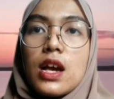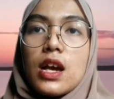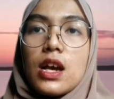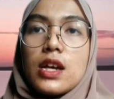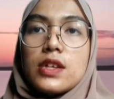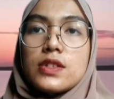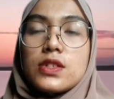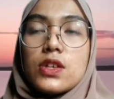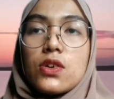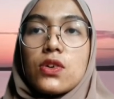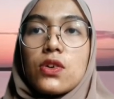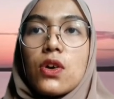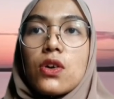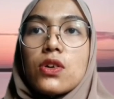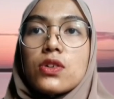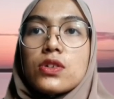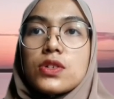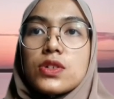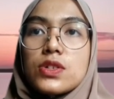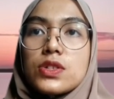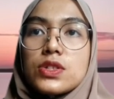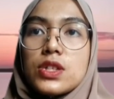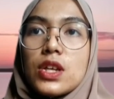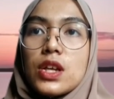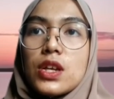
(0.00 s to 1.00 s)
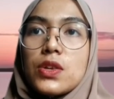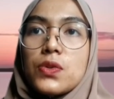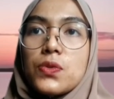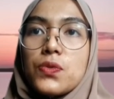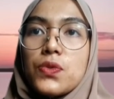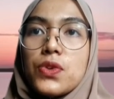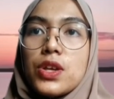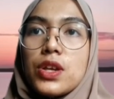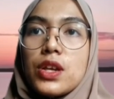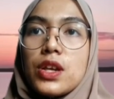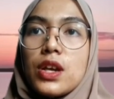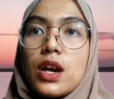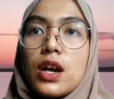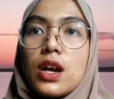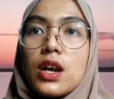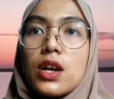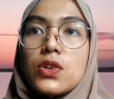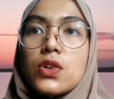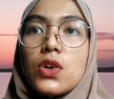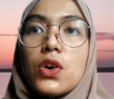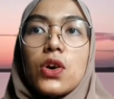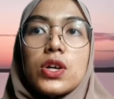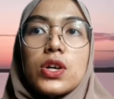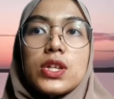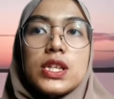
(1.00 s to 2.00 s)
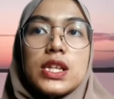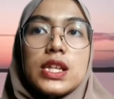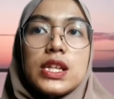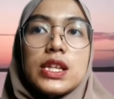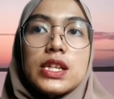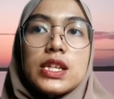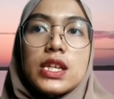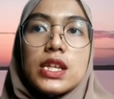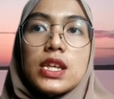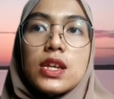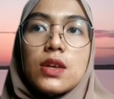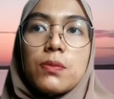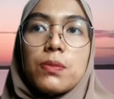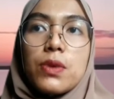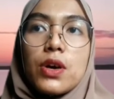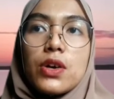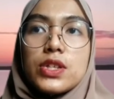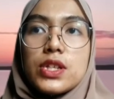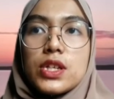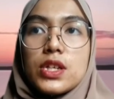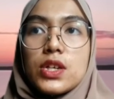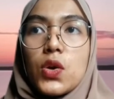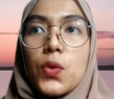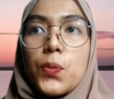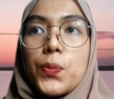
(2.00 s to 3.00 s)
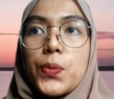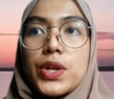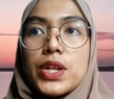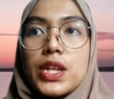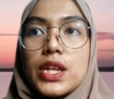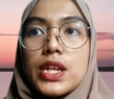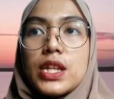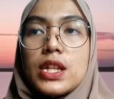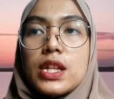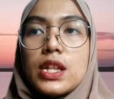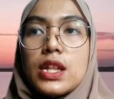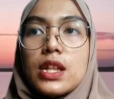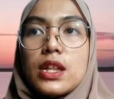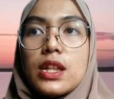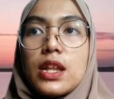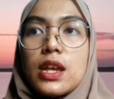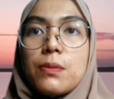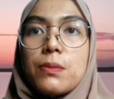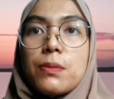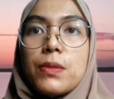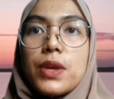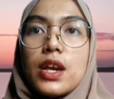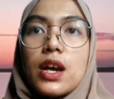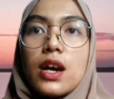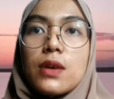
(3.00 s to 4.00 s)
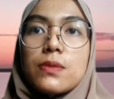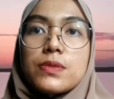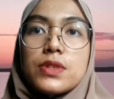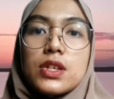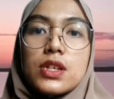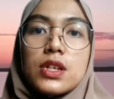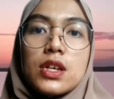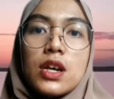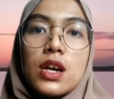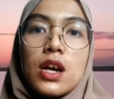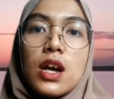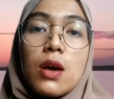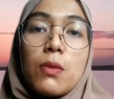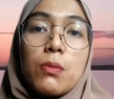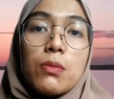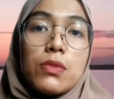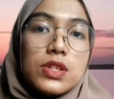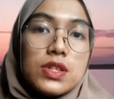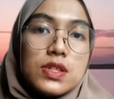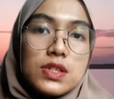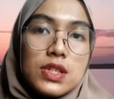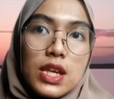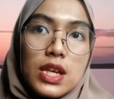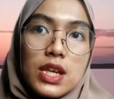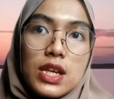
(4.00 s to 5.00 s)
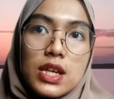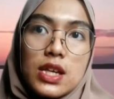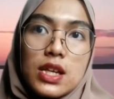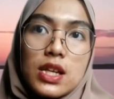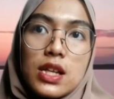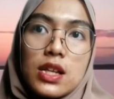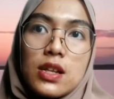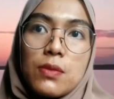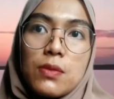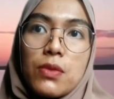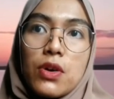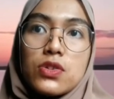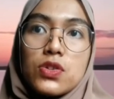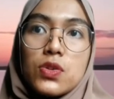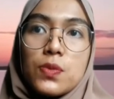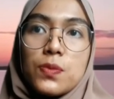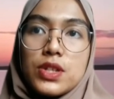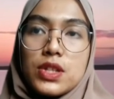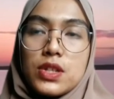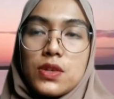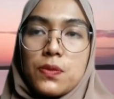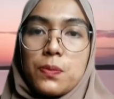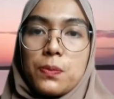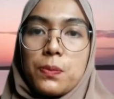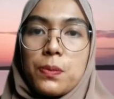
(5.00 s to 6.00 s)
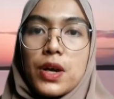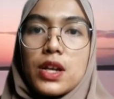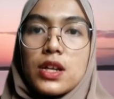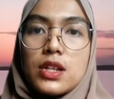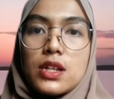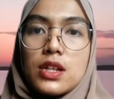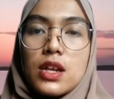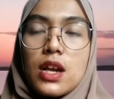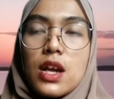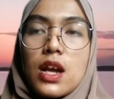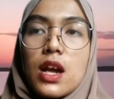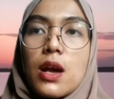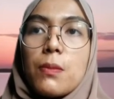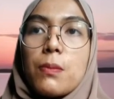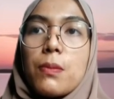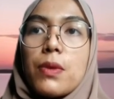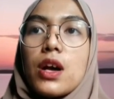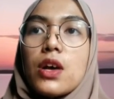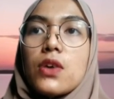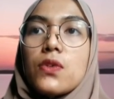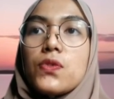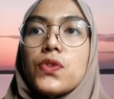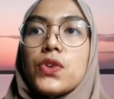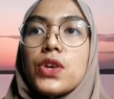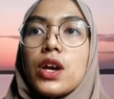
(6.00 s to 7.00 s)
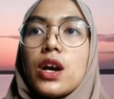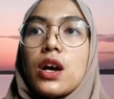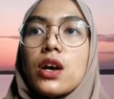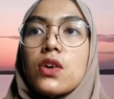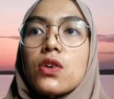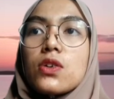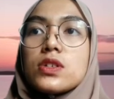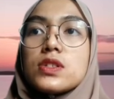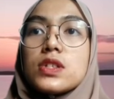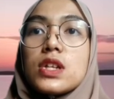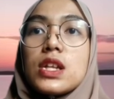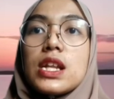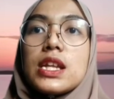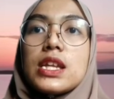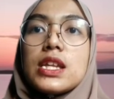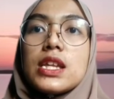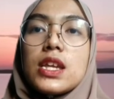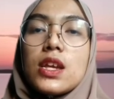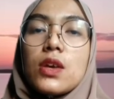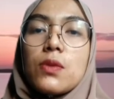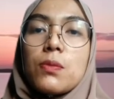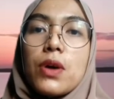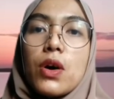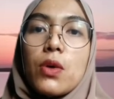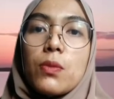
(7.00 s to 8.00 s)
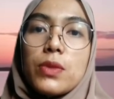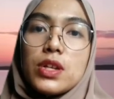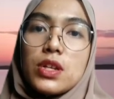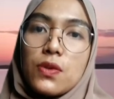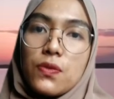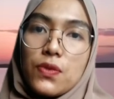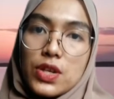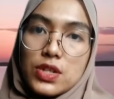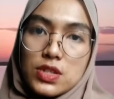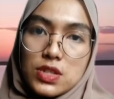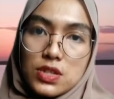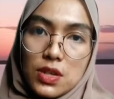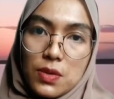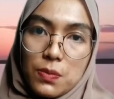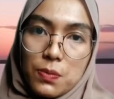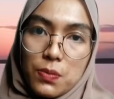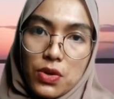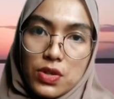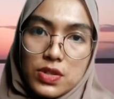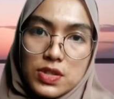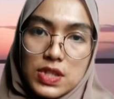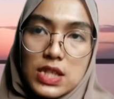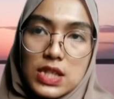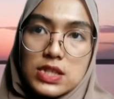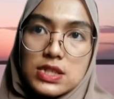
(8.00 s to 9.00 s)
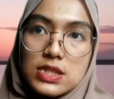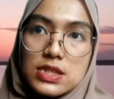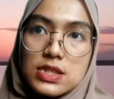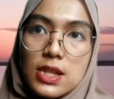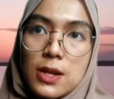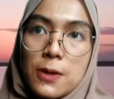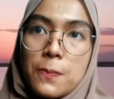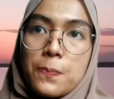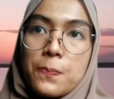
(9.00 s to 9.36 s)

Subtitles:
As a conclusion, we are not only learning about the component that make up the motorcycle automotive part, but we are also learning about manufacturing process.